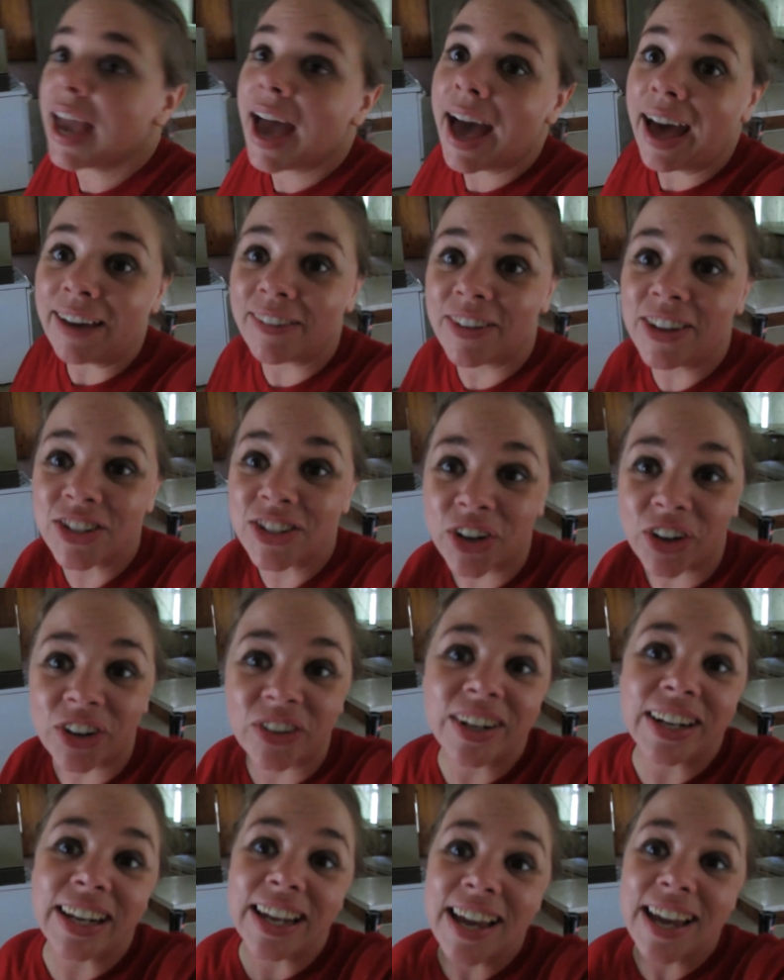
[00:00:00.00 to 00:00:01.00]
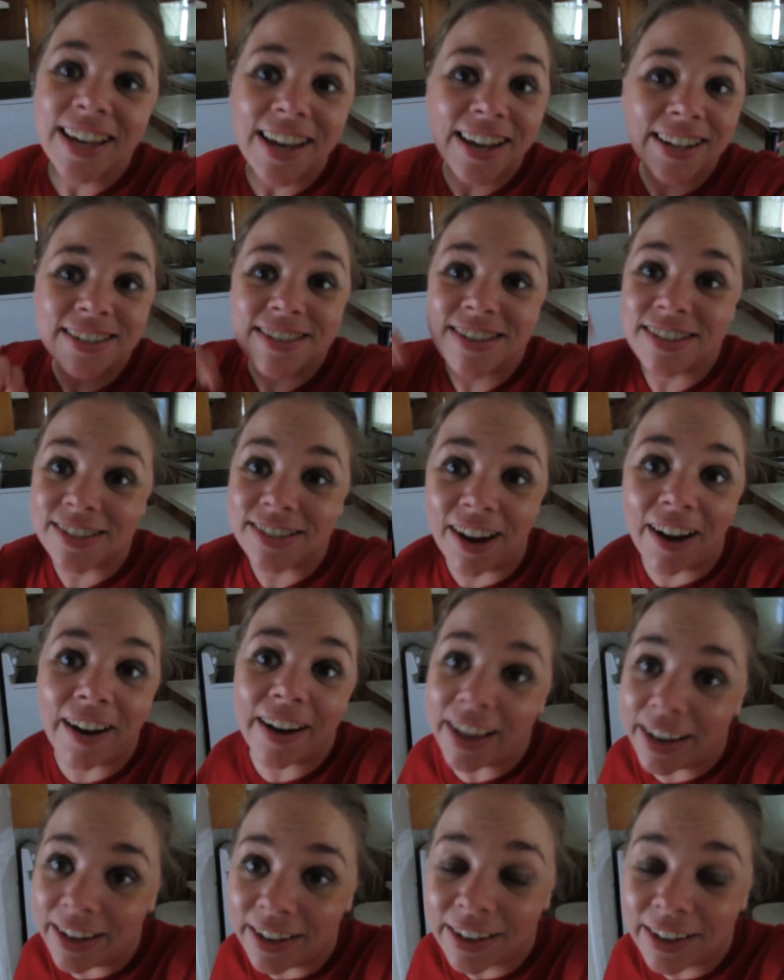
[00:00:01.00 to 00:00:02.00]
haven't already
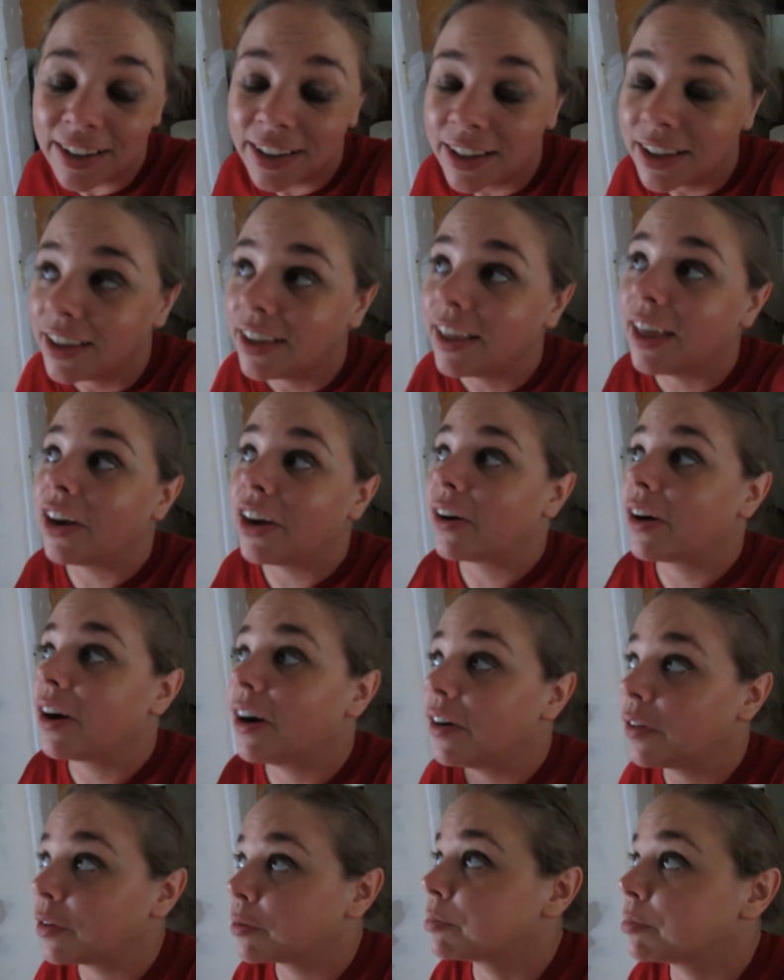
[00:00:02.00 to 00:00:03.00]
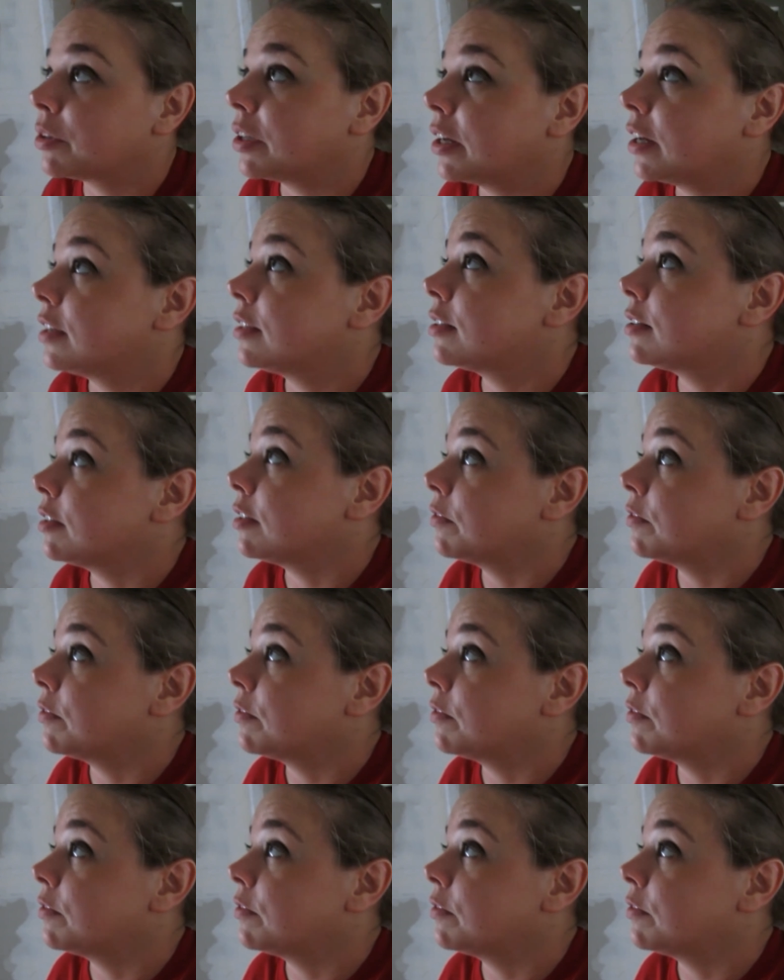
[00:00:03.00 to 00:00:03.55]
done in our other place.